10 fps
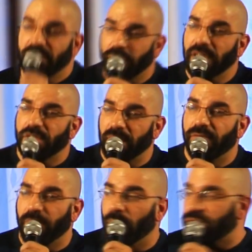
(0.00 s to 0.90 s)
And trust
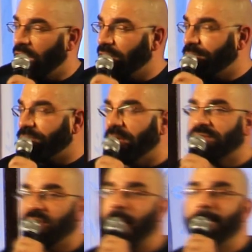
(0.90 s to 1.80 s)
me, folks, all of the
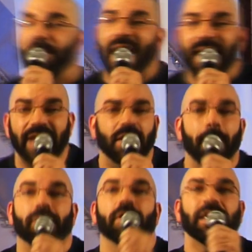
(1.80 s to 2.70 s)
things that I'm bad
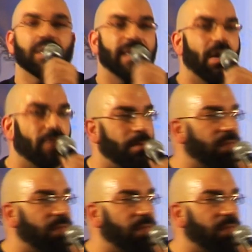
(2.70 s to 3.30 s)
at completely